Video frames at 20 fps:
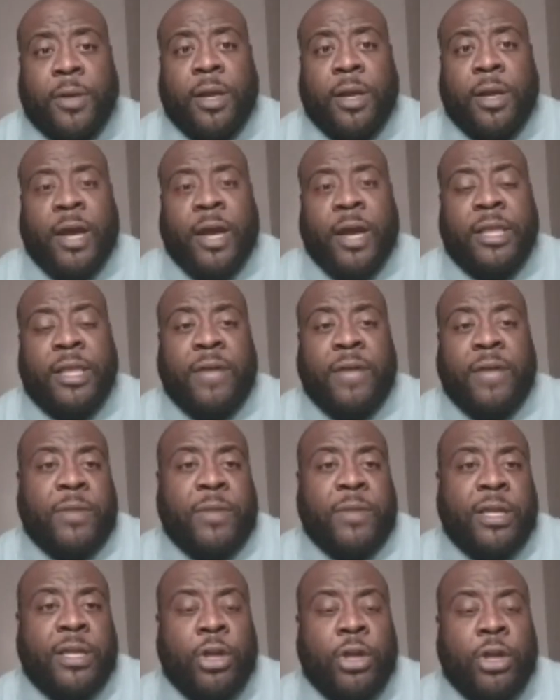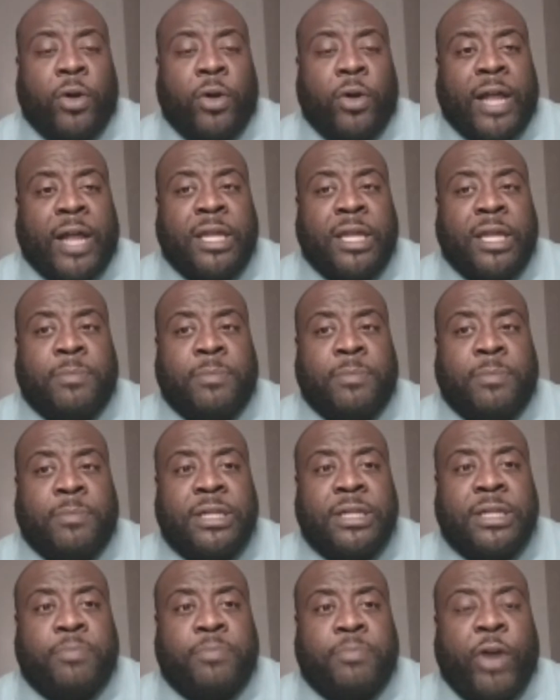And they've been, as much
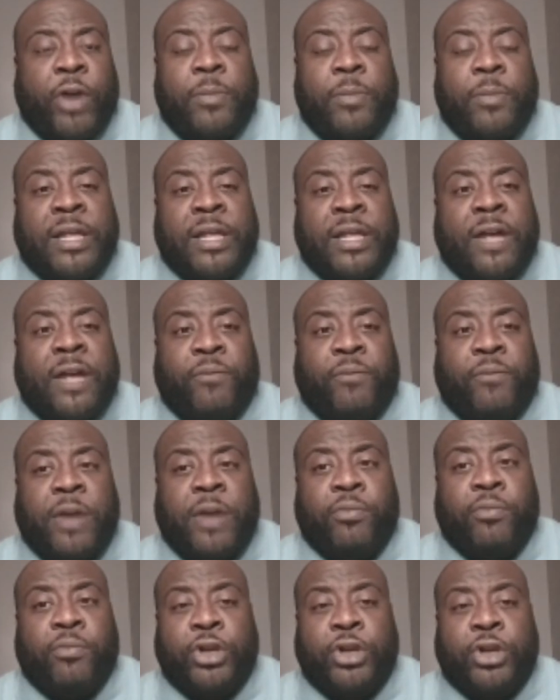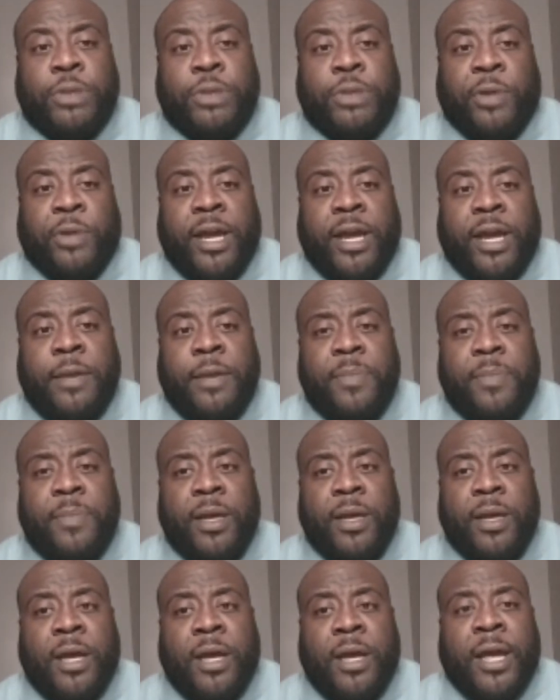as I love Peyton Pritchard's play,
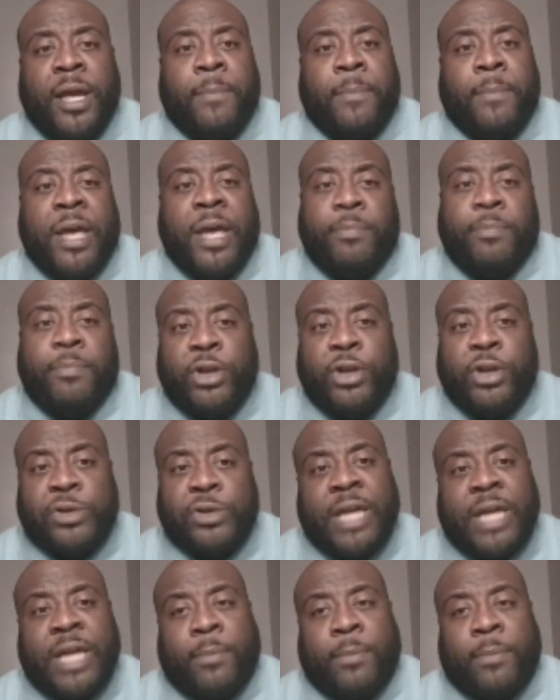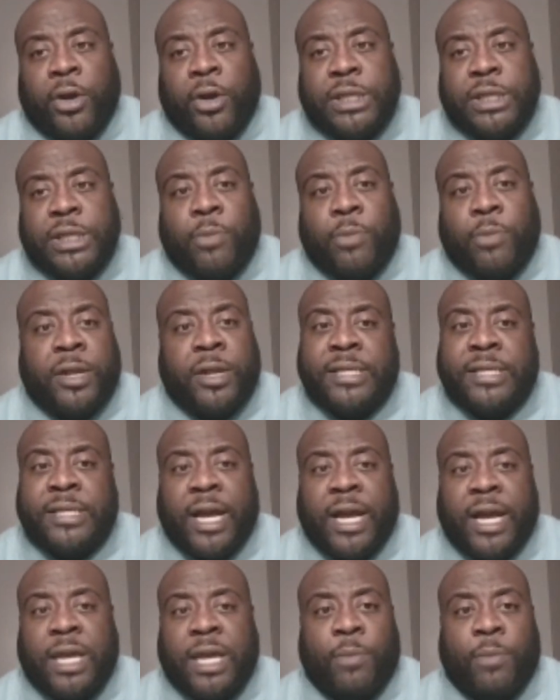Peyton Pritchard's not Marcus Smart. He's
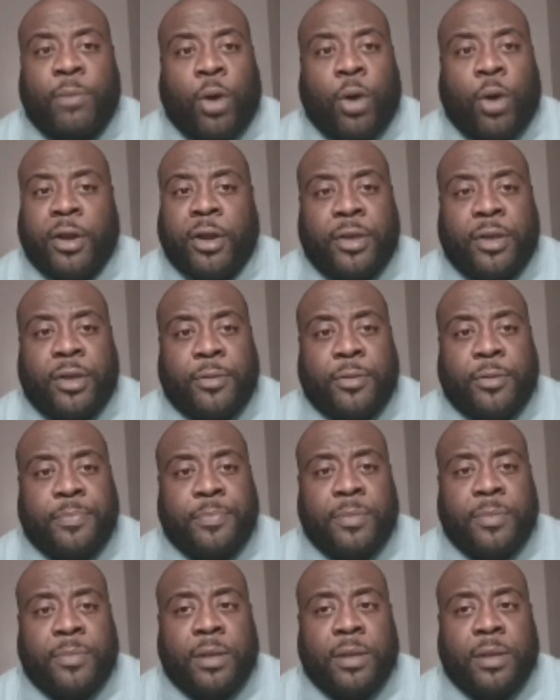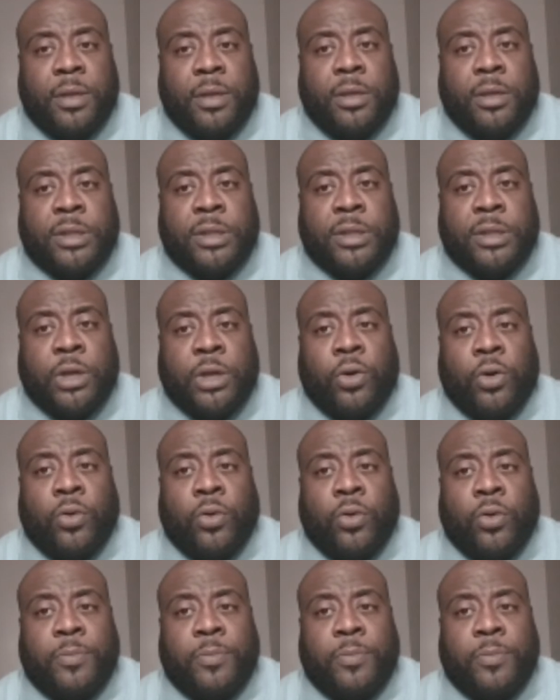not Kemba Walker either. So.